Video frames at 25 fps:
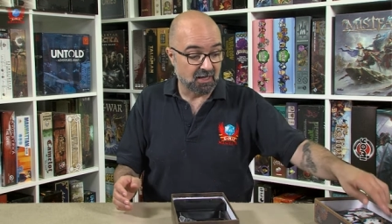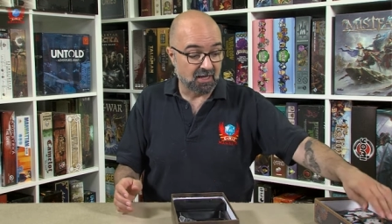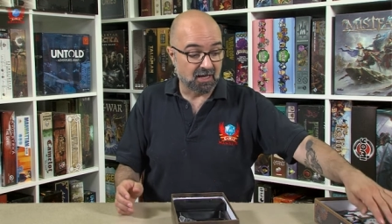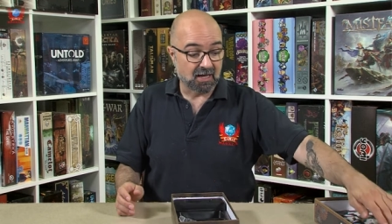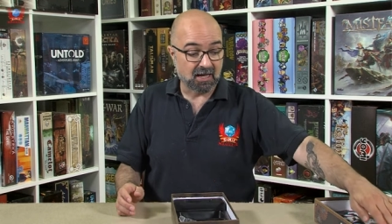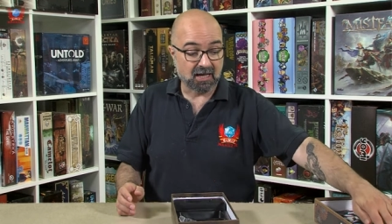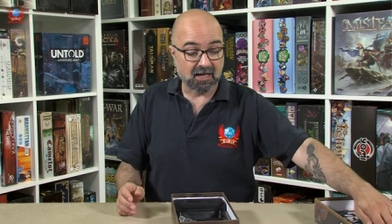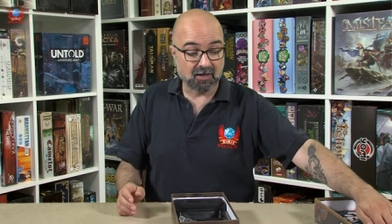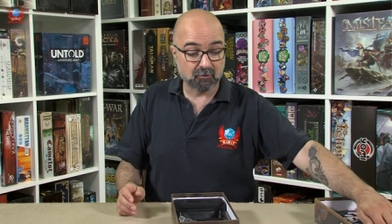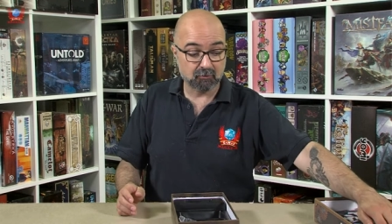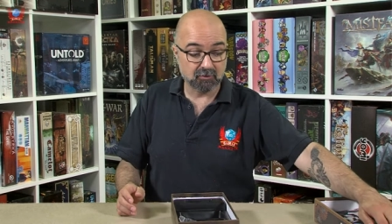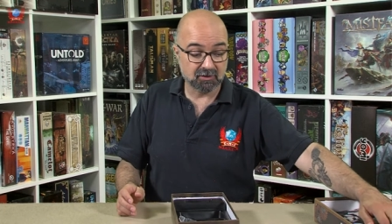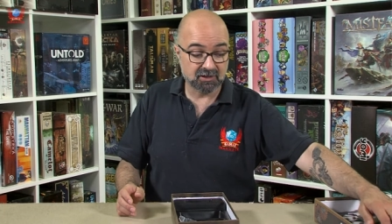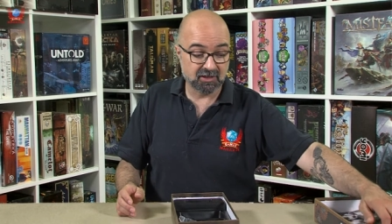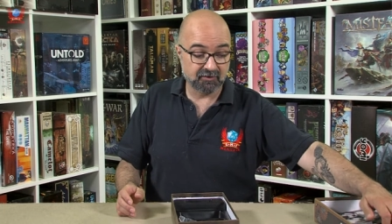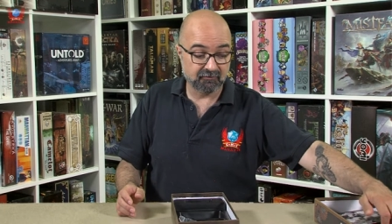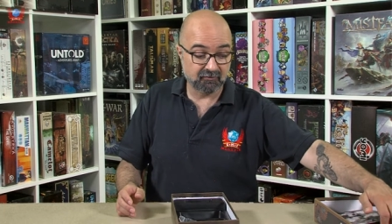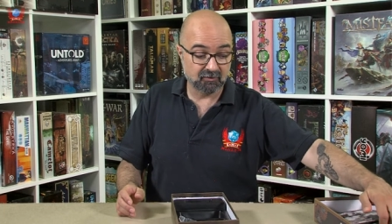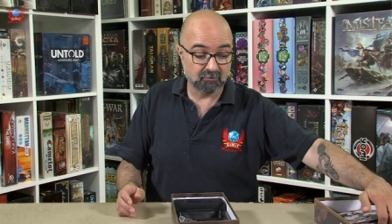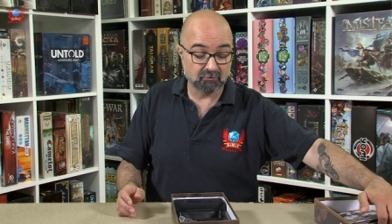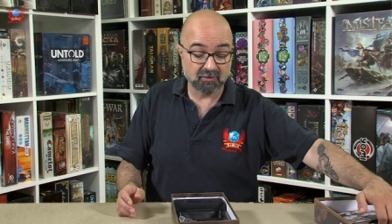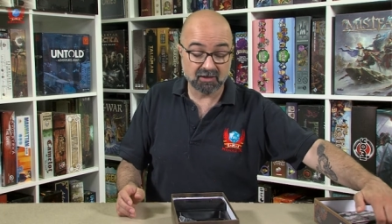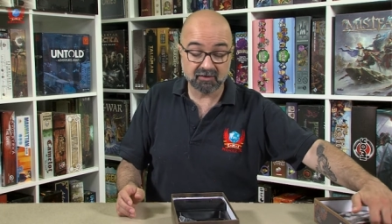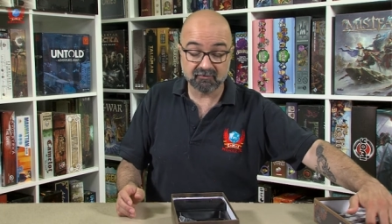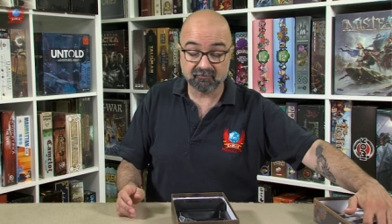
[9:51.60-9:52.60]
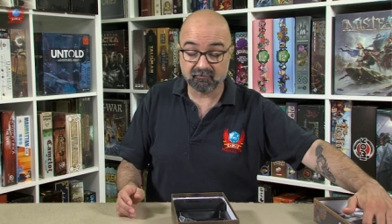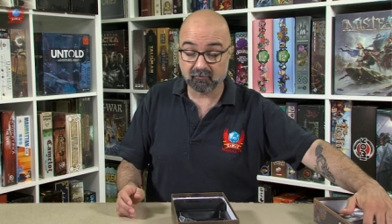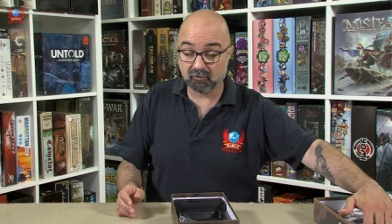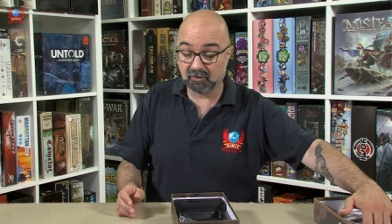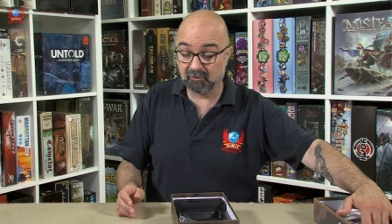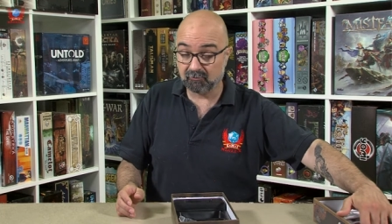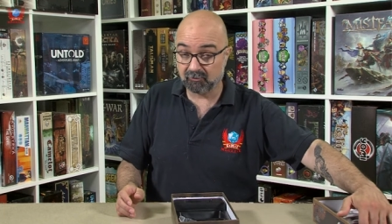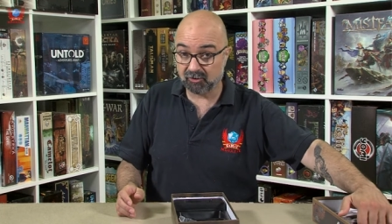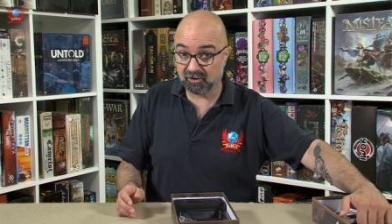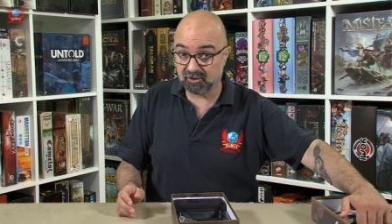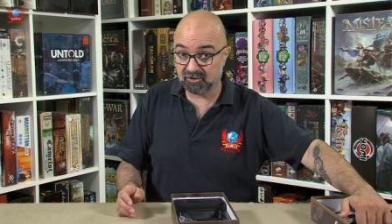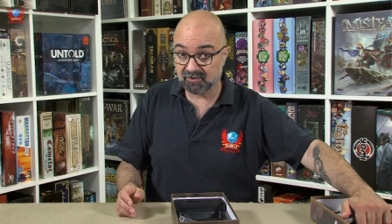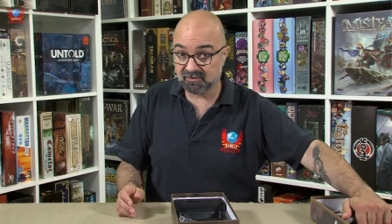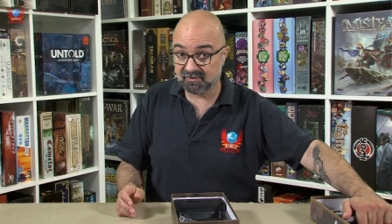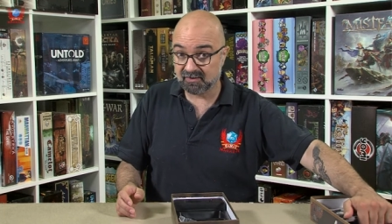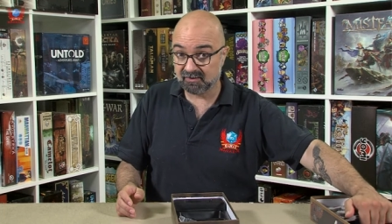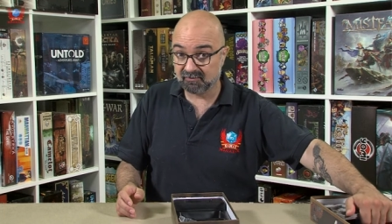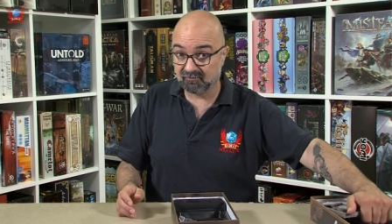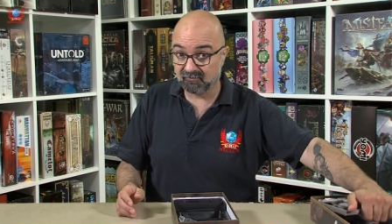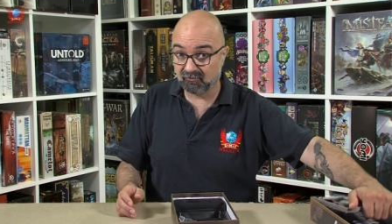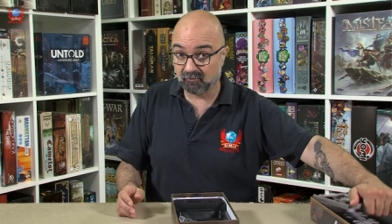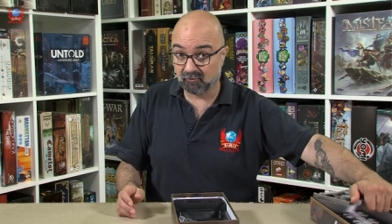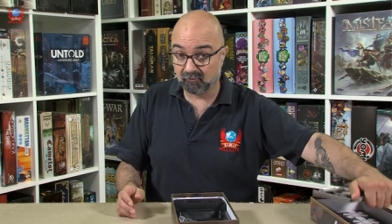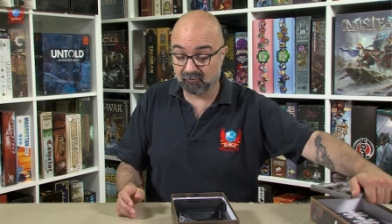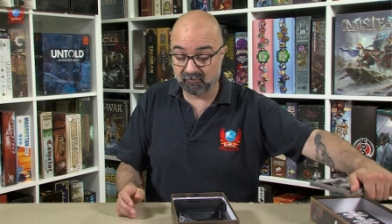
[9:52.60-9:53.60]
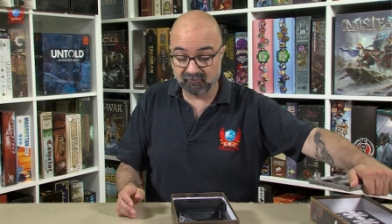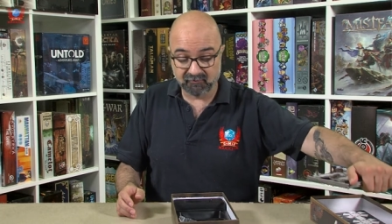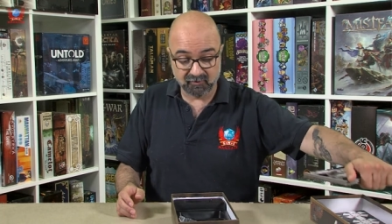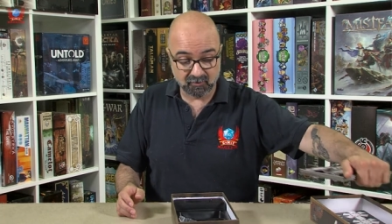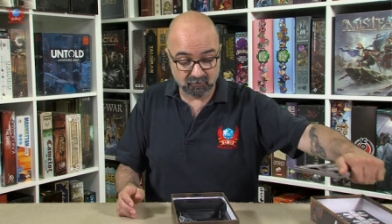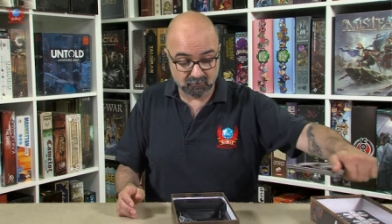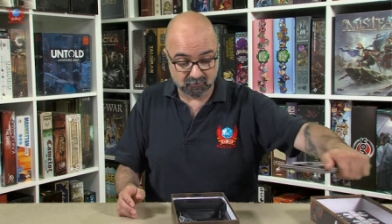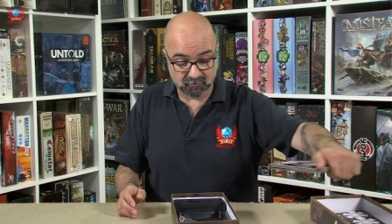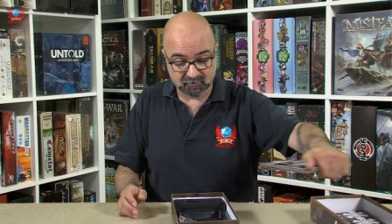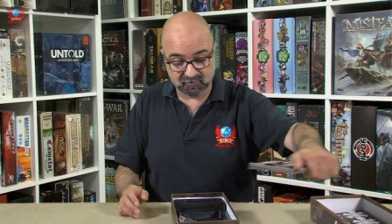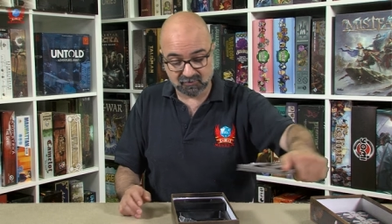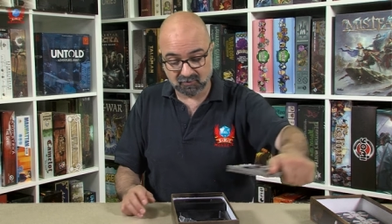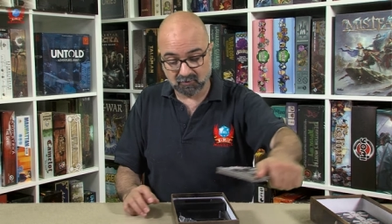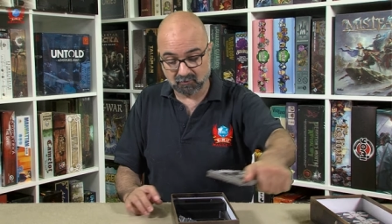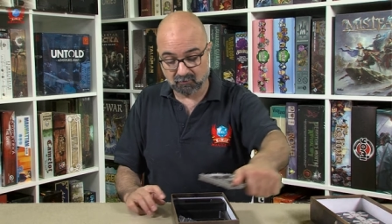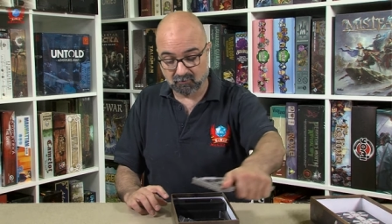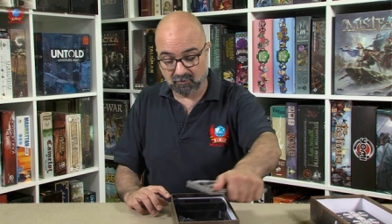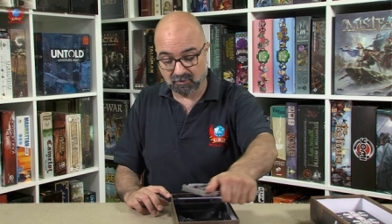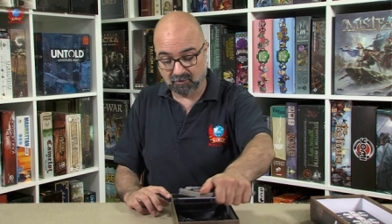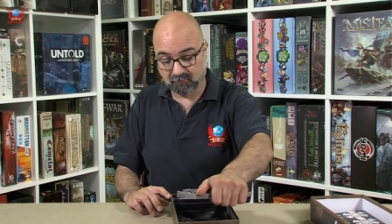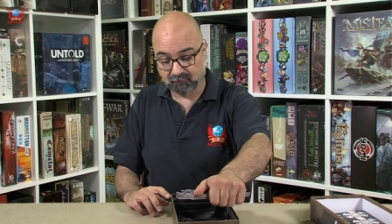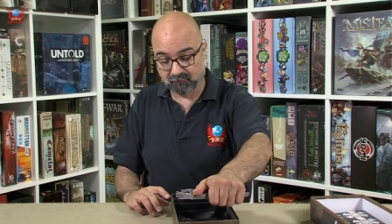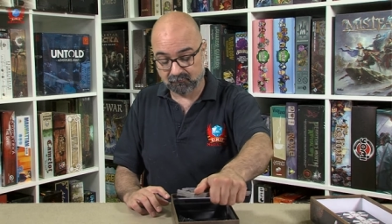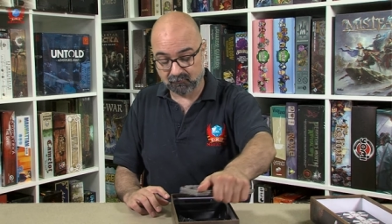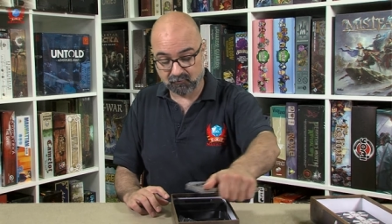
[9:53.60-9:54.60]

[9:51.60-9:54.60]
I will give you my full impressions and full reviews, so um,